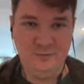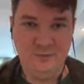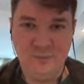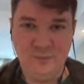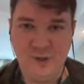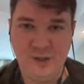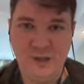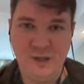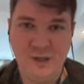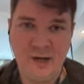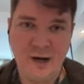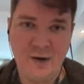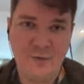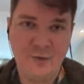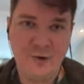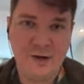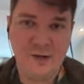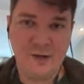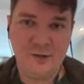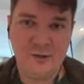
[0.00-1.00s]
here I
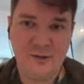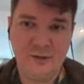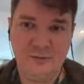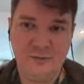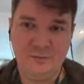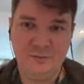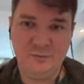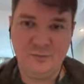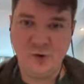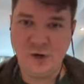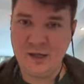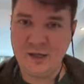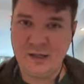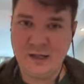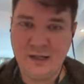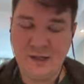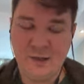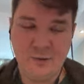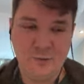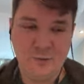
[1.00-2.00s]
record it right
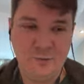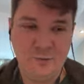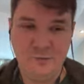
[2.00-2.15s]
now